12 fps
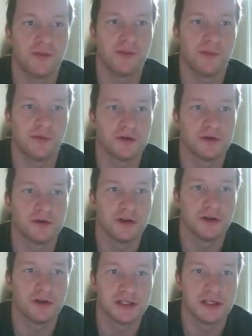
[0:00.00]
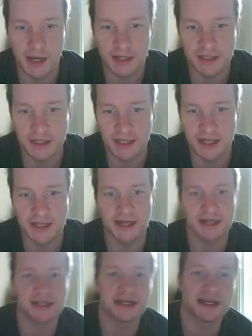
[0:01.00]
popular, so let's see. Actually, they
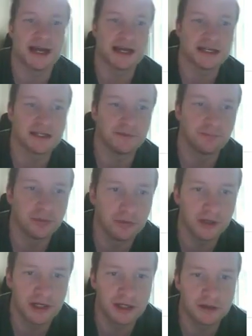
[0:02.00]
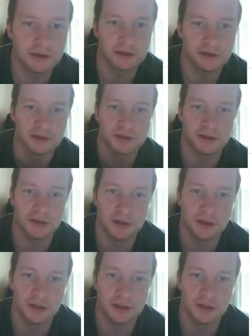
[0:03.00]
actually got some pretty good